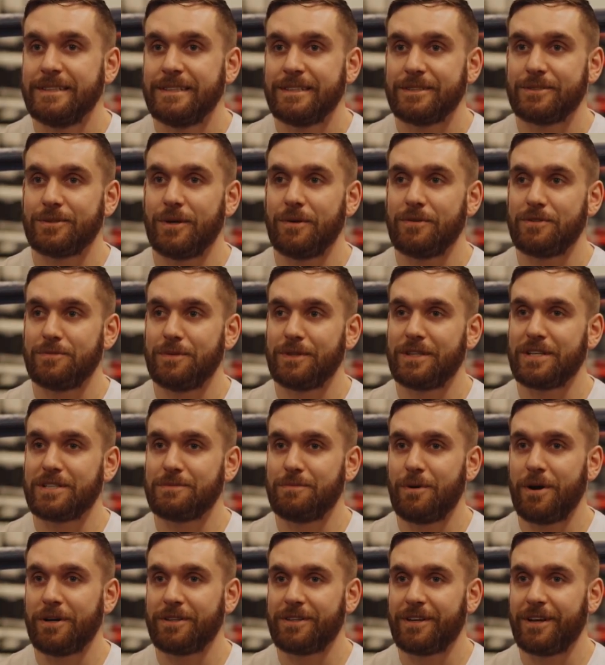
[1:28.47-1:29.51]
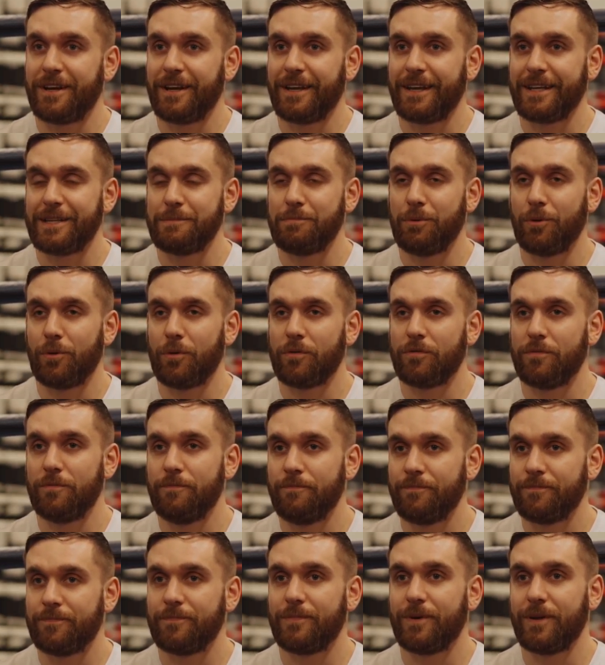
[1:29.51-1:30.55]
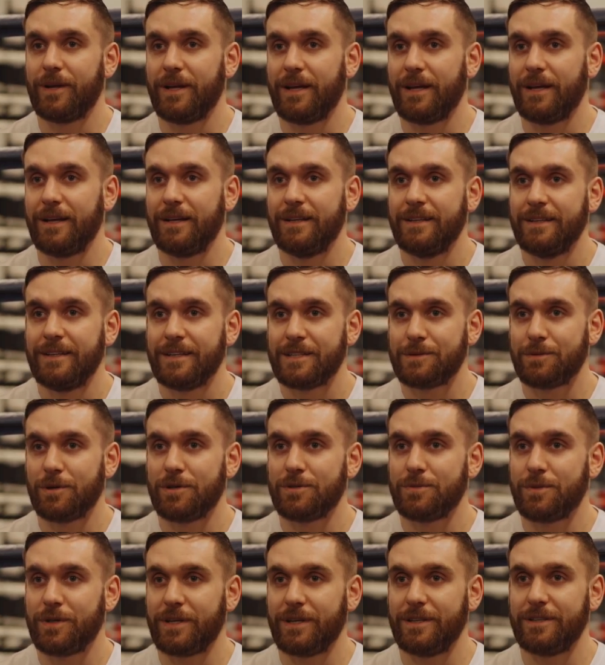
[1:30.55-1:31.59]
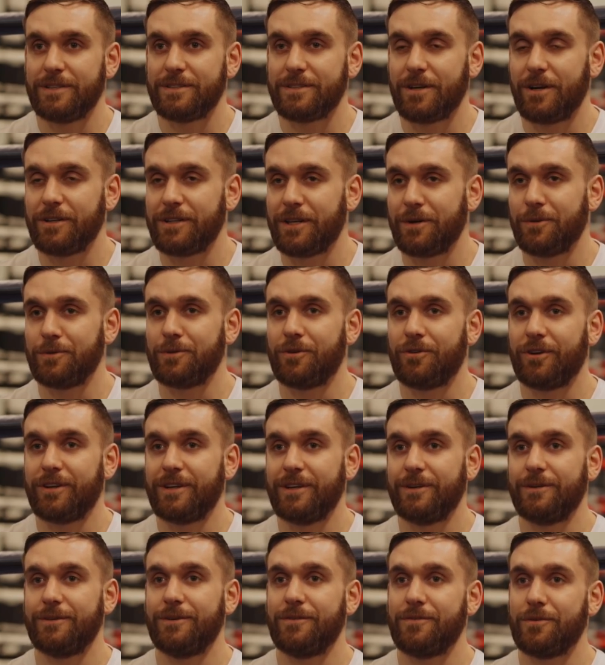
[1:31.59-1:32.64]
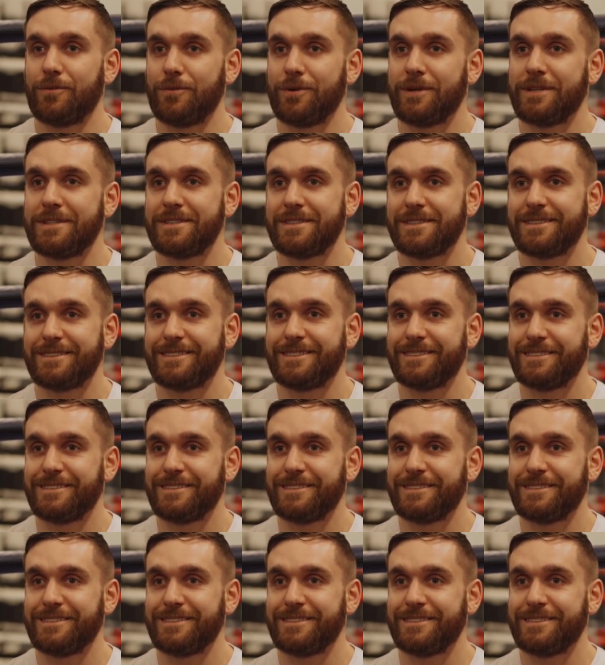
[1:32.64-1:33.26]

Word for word: So I was a bit disappointed I didn't get the board of him, but uh, I suppose we can sort that out in the ring now in a few weeks.